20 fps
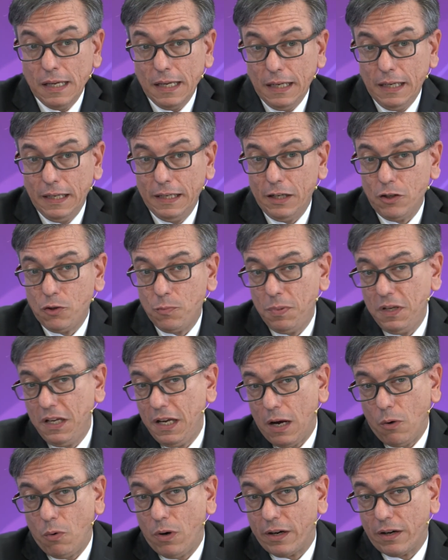In
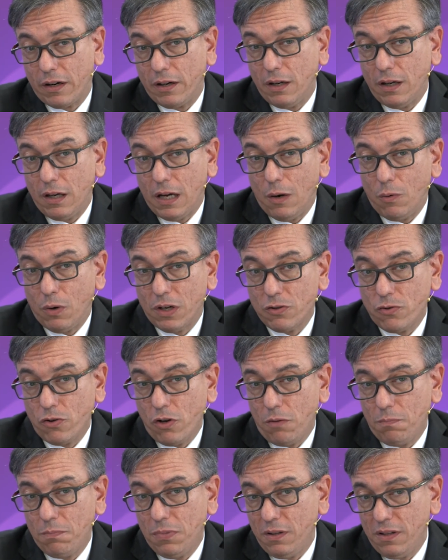HP, our
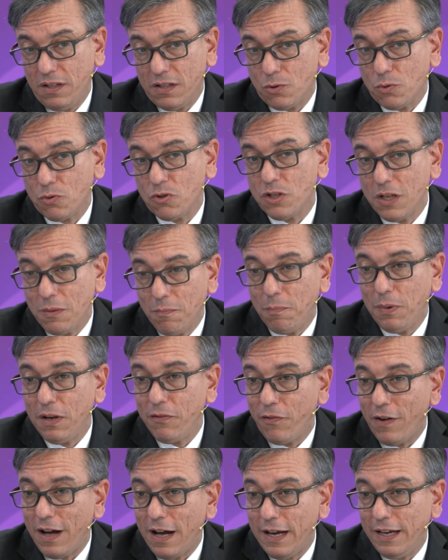job is to
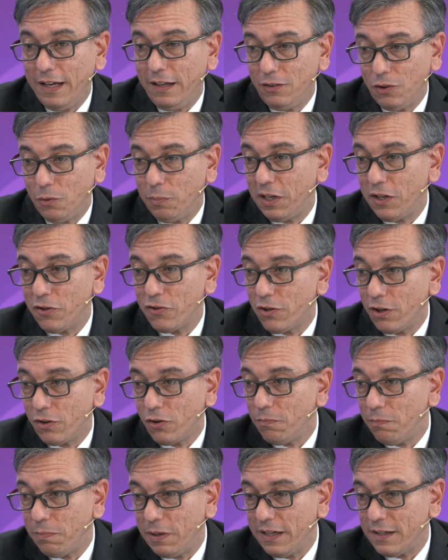simplify the operational
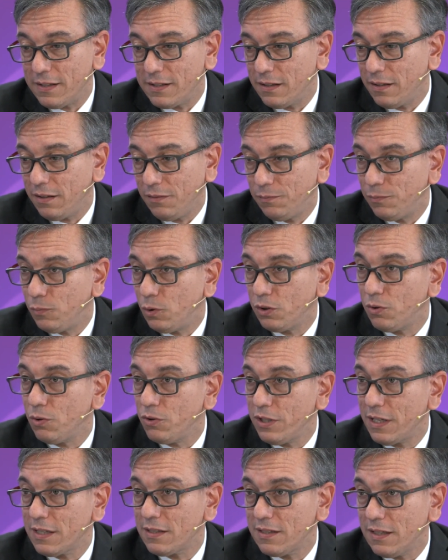complexity, what
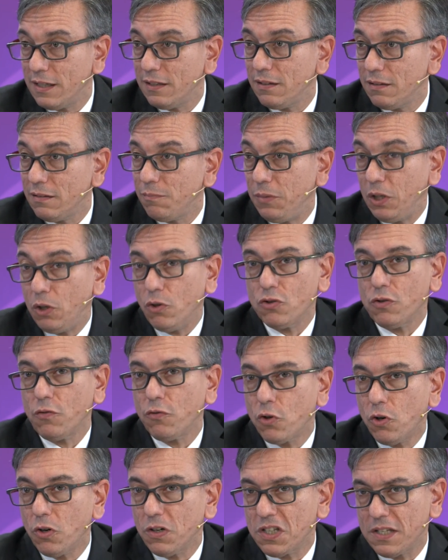you just said, because
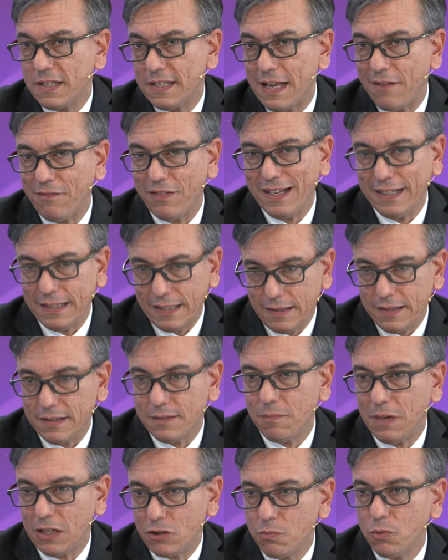of course something that
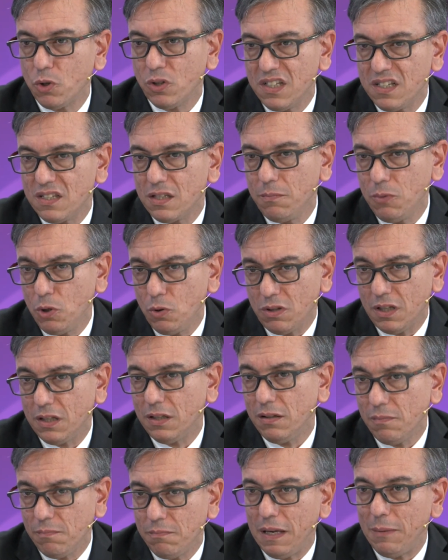is much more distributed
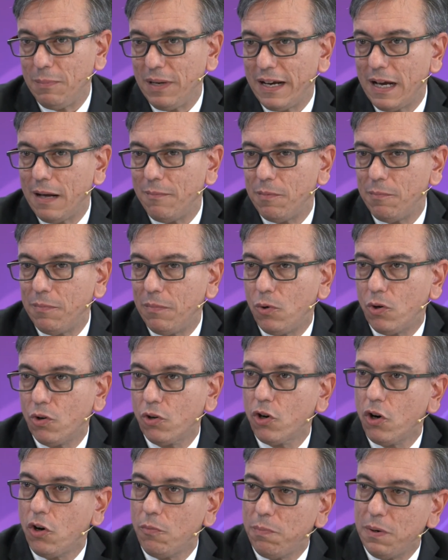may become
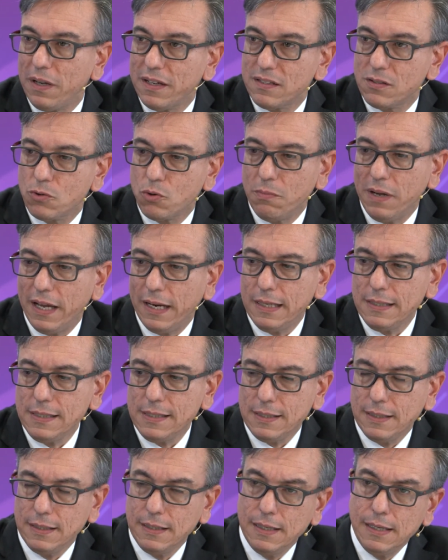more complex to
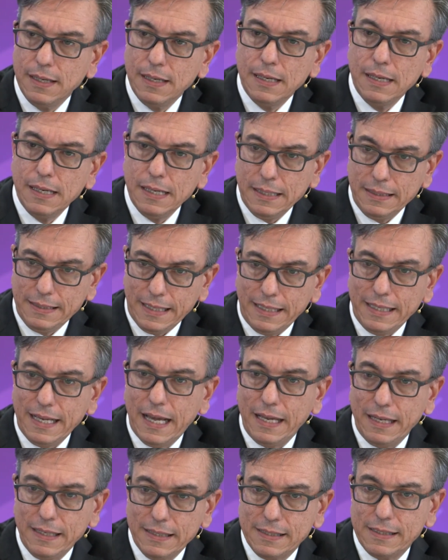manage. The
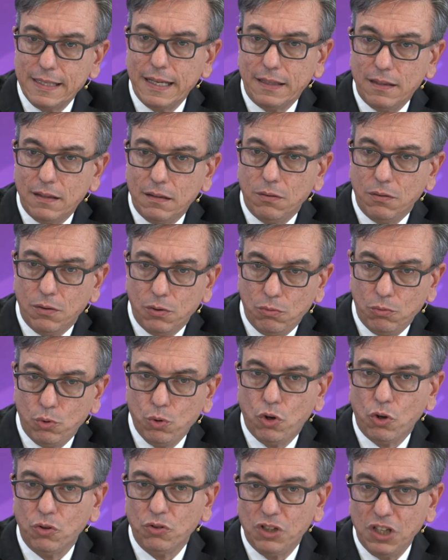idea is that
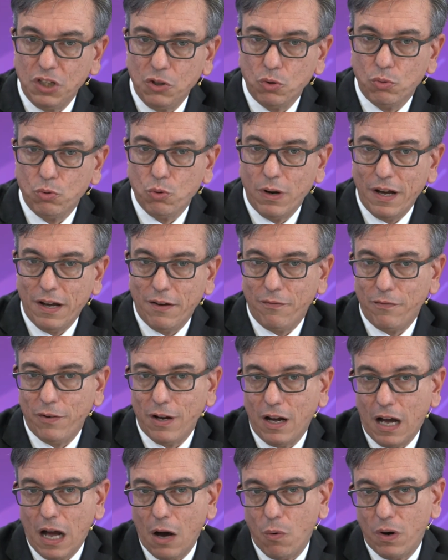to continue to have
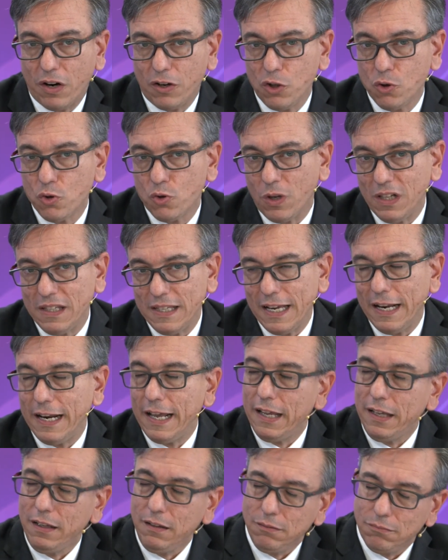our usual
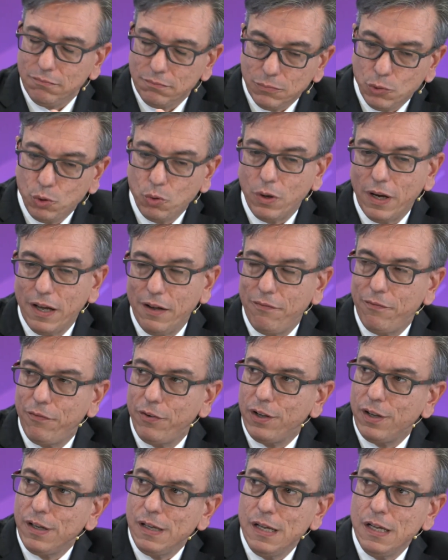DNA, to
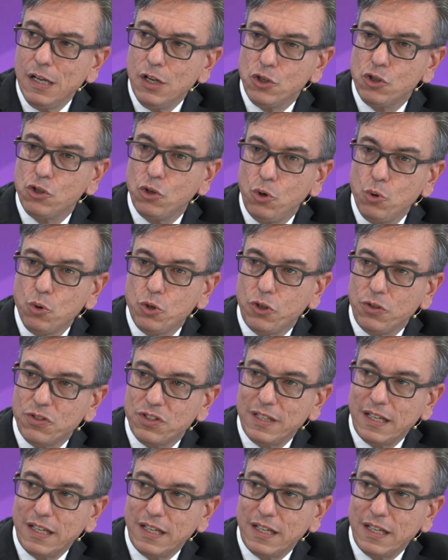have solutions